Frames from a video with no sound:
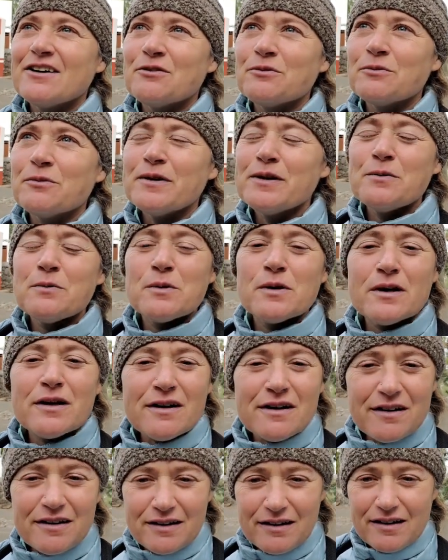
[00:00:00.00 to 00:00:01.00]
we
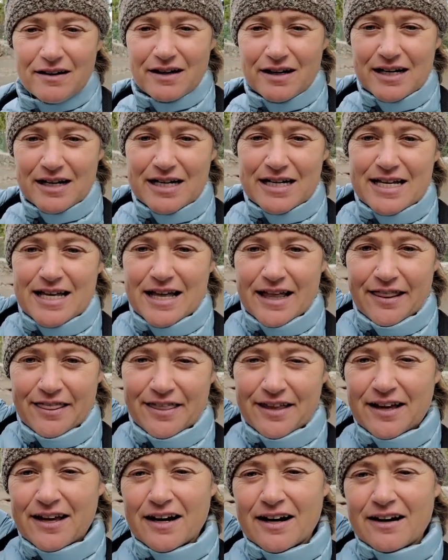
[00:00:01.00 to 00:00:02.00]
were
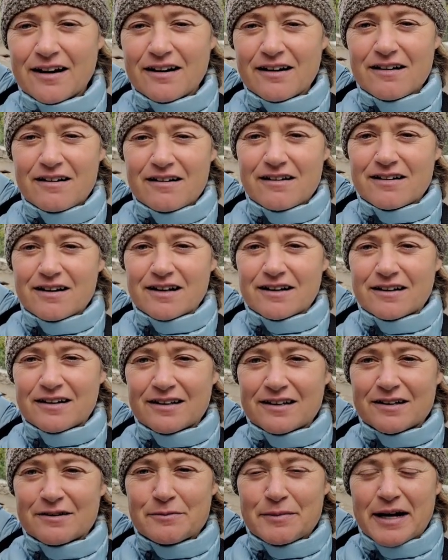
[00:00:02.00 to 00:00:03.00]
there
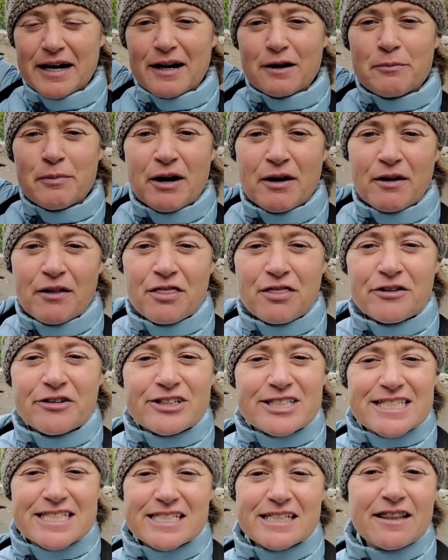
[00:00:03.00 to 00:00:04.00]
about
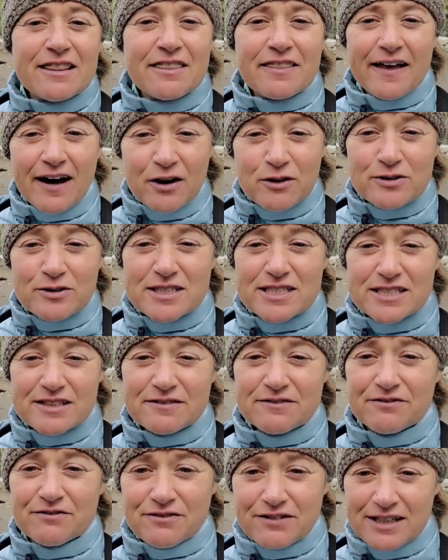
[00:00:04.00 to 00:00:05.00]

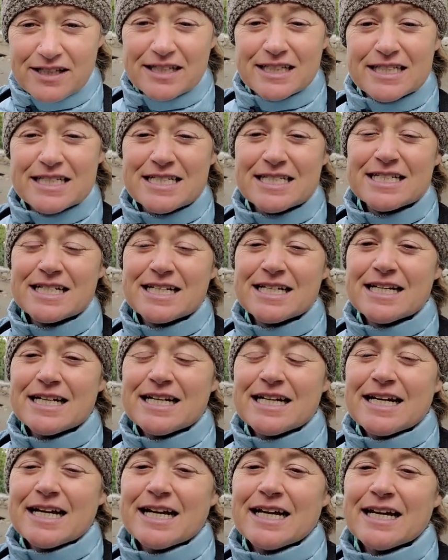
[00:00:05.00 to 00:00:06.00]
13,000 feet,
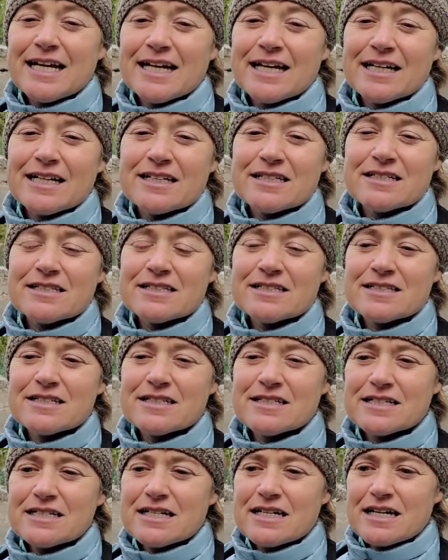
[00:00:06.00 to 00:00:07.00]
and
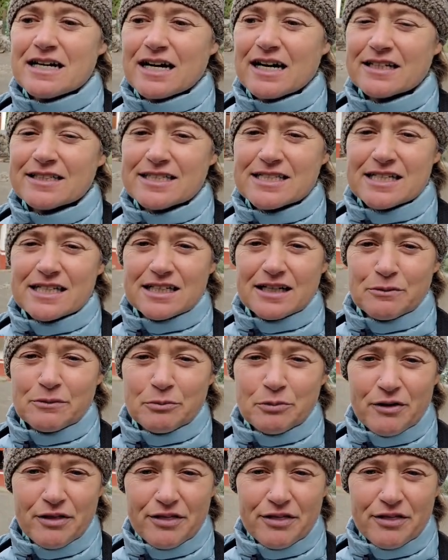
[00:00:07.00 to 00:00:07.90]
that's a couple